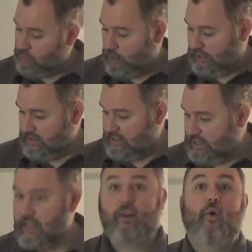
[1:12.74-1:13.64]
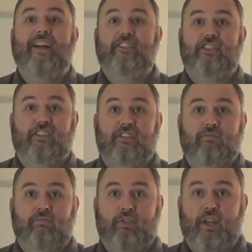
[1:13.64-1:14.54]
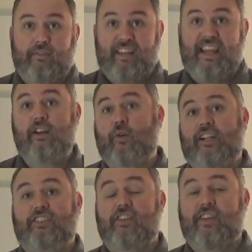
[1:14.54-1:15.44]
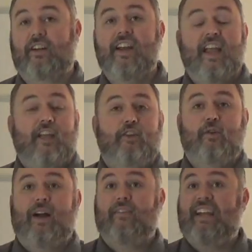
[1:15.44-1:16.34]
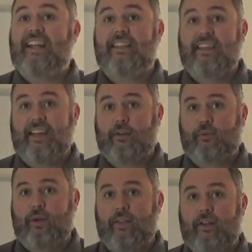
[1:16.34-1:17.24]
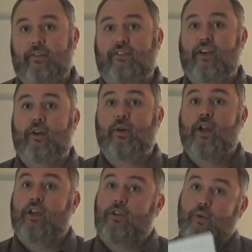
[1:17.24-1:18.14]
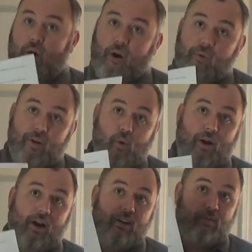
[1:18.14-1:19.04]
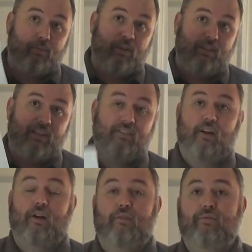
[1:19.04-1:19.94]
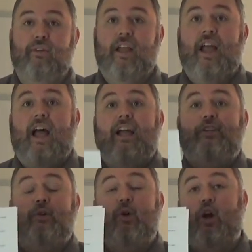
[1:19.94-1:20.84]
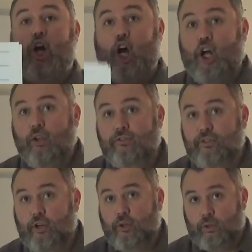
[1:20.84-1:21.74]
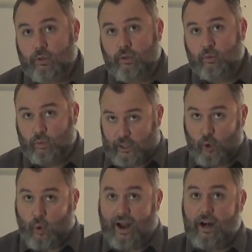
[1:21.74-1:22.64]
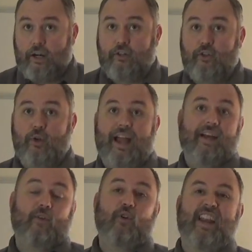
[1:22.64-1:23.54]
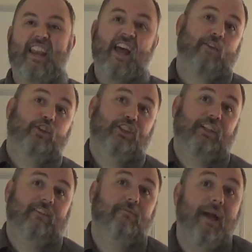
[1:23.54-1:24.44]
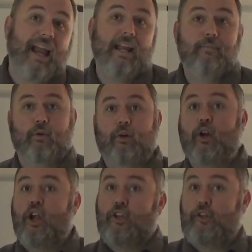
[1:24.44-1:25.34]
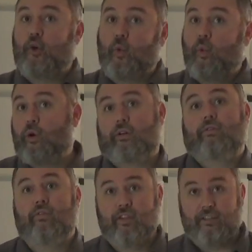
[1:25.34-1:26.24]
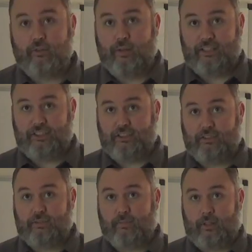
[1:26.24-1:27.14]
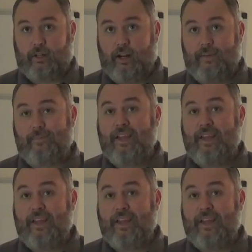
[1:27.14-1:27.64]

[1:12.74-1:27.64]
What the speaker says: what, 10 questions. You have 10 questions here. You don't have anything else with it. So you are required to print these off. You are also required to have on another sheet of paper your work for these questions. All right,